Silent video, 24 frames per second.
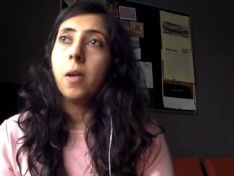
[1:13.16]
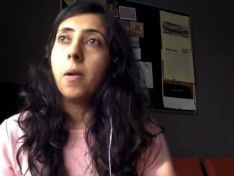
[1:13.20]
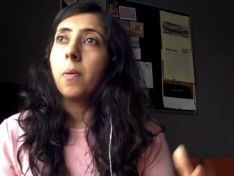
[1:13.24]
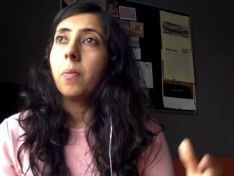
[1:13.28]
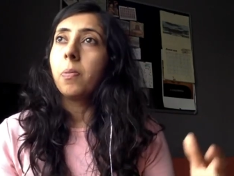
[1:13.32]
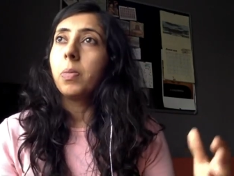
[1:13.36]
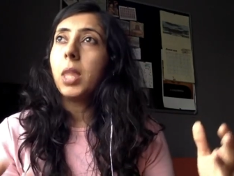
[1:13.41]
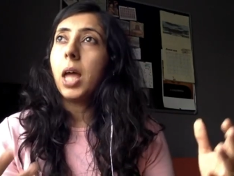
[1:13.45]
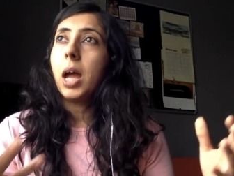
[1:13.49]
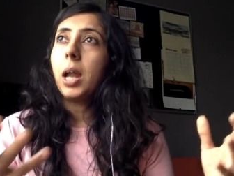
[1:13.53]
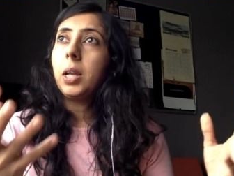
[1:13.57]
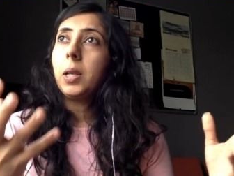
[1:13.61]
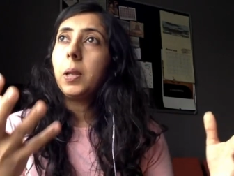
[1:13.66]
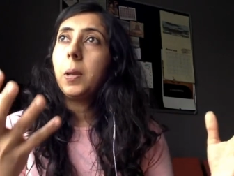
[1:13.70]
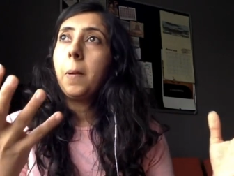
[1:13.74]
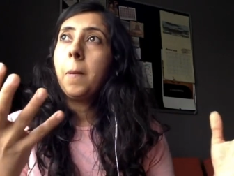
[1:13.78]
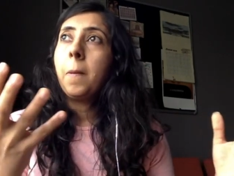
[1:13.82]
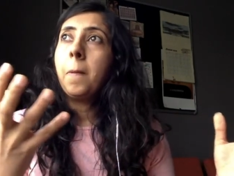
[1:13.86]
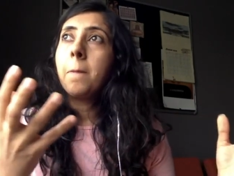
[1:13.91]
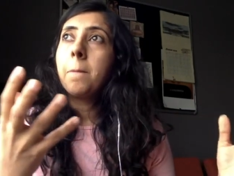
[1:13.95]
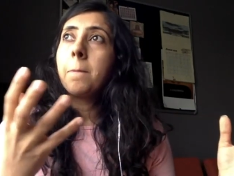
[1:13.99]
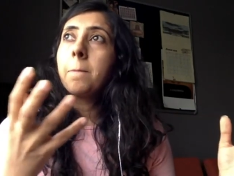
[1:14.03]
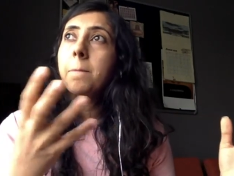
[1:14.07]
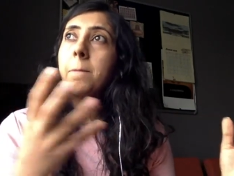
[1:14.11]
that
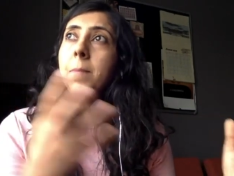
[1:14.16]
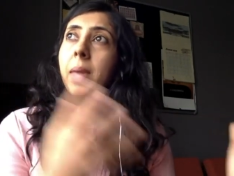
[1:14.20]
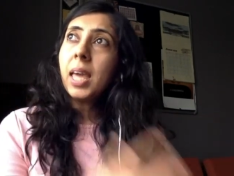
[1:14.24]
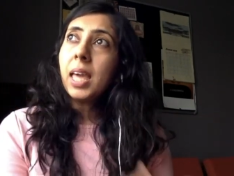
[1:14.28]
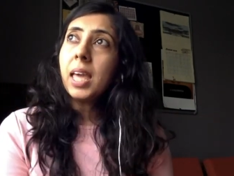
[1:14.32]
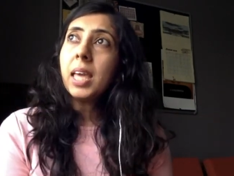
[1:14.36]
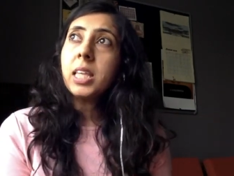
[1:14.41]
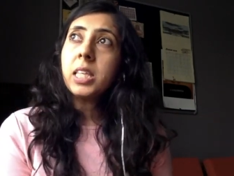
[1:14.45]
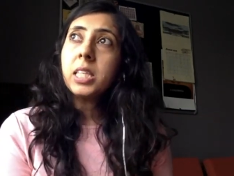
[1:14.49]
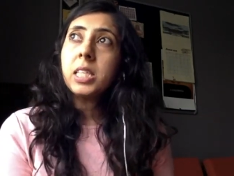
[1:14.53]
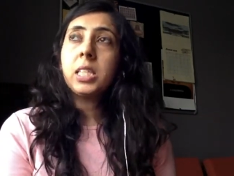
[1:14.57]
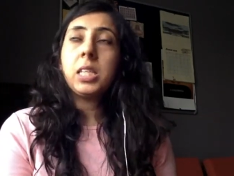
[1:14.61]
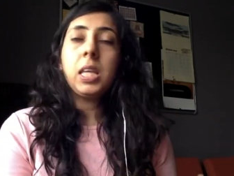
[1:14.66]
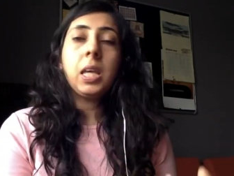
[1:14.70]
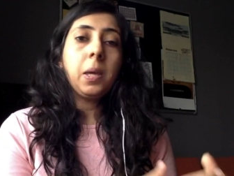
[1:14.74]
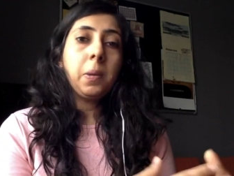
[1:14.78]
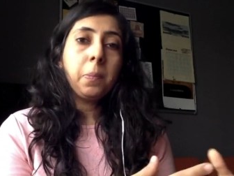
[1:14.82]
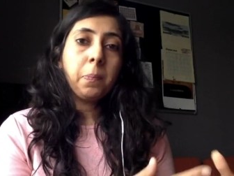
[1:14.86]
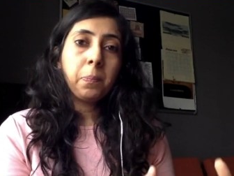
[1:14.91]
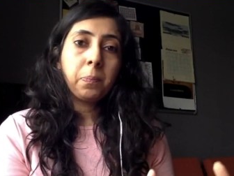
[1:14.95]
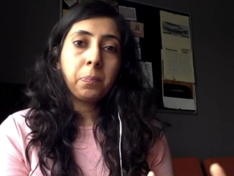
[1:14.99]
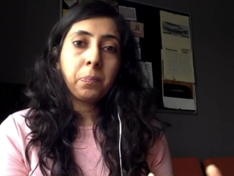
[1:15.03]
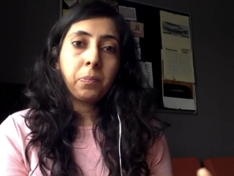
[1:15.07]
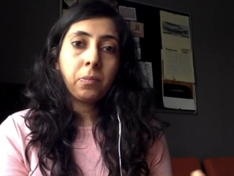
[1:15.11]
may
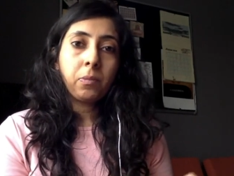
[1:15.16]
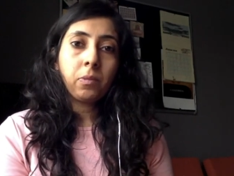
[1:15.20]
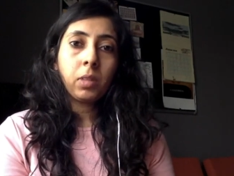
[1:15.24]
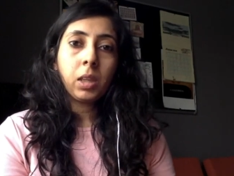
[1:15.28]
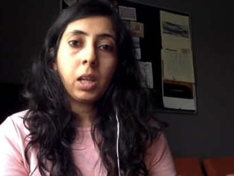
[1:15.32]
seem